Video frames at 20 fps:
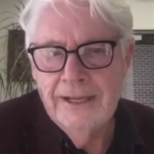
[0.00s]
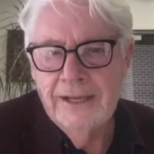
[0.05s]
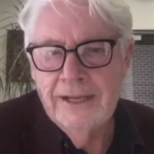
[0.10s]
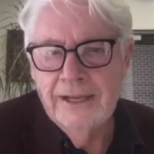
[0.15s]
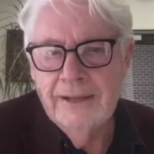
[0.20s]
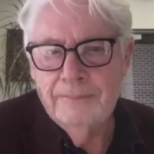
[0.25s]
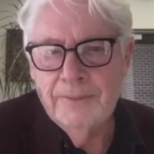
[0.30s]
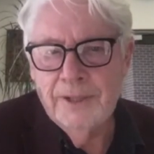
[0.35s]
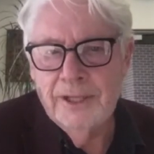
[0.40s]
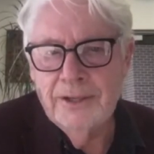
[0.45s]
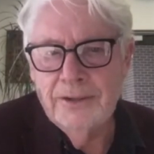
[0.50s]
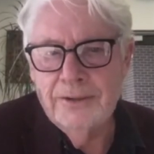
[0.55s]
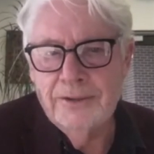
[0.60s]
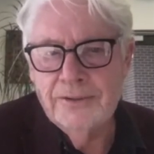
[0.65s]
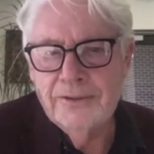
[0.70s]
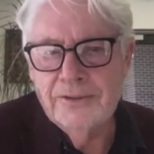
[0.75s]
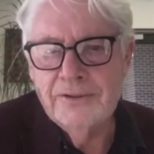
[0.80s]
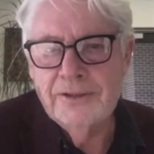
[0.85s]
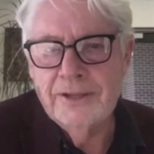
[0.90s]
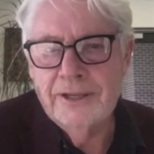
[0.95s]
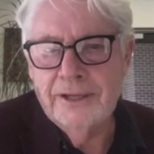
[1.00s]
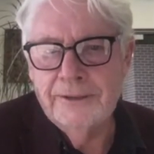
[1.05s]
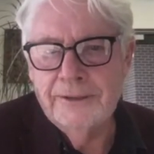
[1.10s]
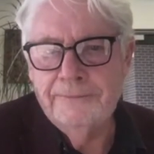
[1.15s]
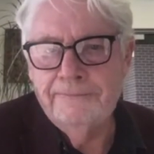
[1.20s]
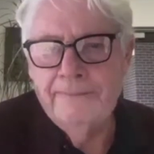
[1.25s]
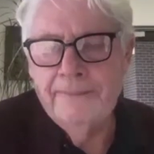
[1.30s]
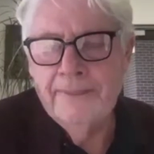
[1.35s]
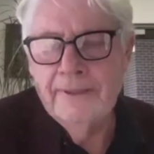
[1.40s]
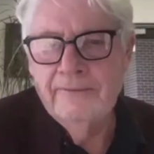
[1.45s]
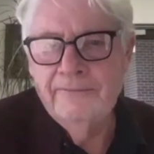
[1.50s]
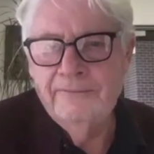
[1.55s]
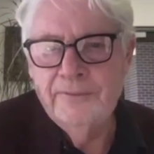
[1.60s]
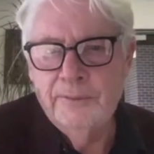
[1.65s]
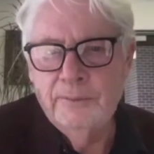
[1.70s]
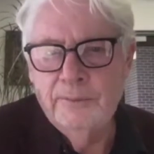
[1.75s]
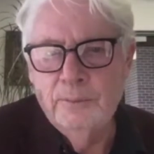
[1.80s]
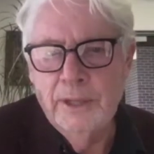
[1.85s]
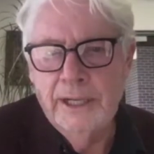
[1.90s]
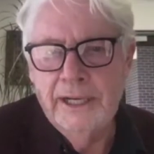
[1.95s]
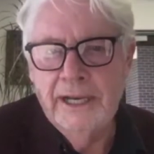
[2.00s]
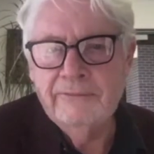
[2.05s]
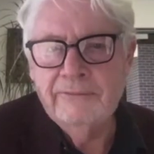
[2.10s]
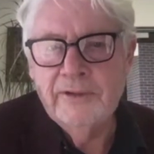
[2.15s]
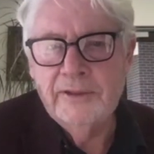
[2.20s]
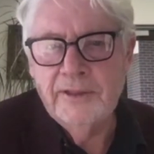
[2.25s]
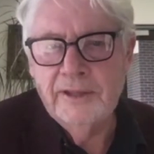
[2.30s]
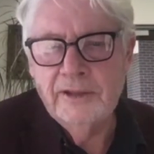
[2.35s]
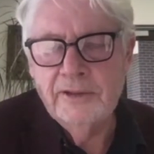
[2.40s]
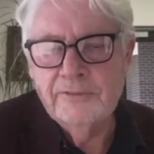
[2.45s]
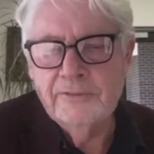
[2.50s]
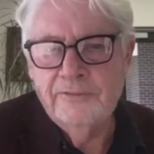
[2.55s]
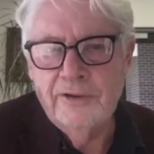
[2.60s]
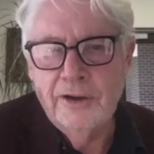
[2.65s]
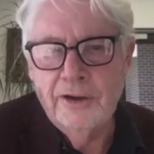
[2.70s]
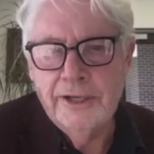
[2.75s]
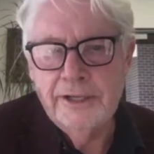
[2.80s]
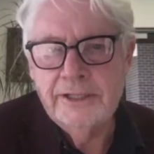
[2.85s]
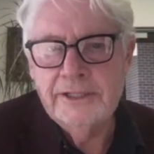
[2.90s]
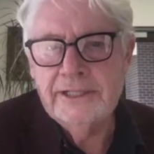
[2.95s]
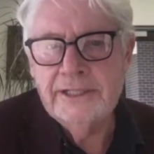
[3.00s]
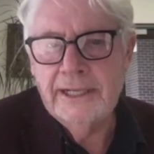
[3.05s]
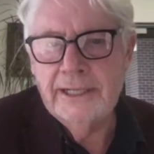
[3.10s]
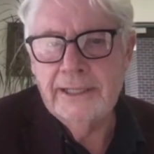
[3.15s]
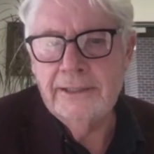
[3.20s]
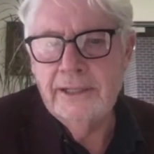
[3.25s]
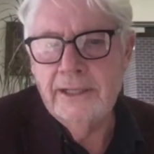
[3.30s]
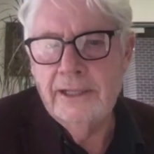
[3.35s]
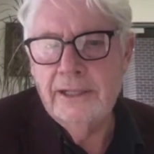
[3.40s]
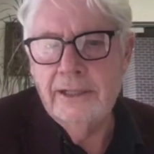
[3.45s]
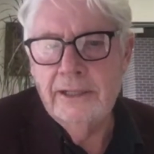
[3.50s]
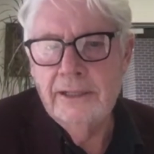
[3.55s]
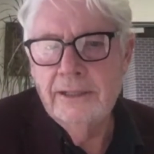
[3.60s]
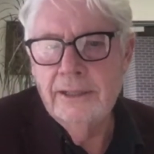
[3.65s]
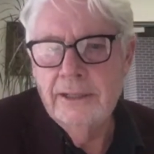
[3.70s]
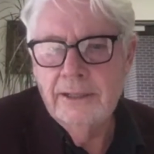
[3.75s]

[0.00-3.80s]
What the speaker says: because when everything's fine and dandy,